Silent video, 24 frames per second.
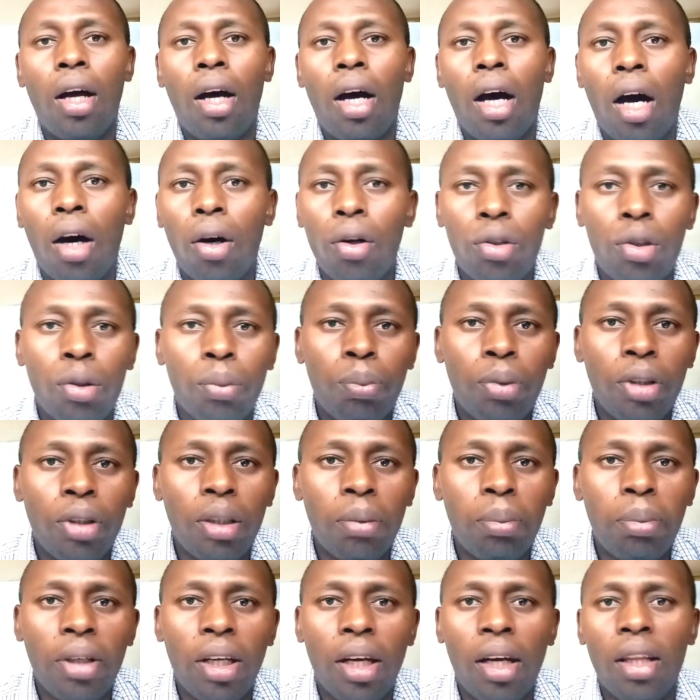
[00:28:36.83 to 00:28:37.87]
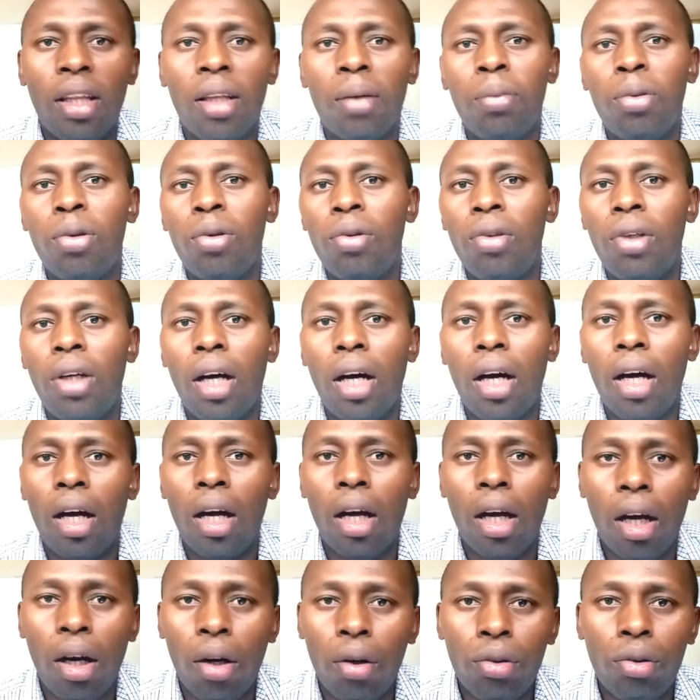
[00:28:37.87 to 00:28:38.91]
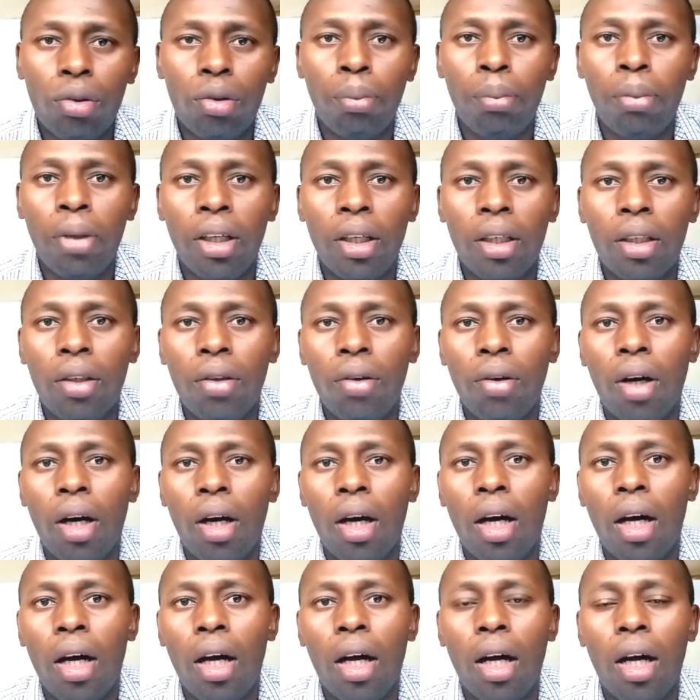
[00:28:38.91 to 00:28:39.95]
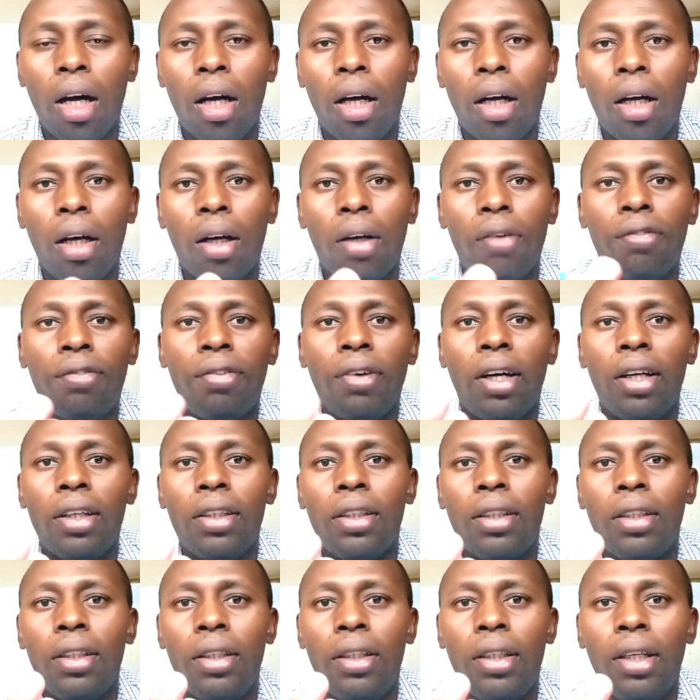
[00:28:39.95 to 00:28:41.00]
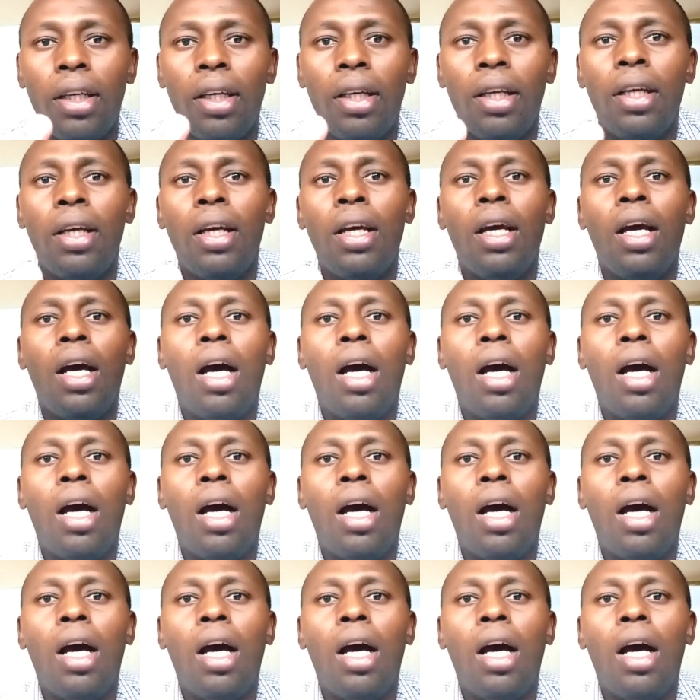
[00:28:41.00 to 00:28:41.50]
how to prepare the brooder, how to make your first day,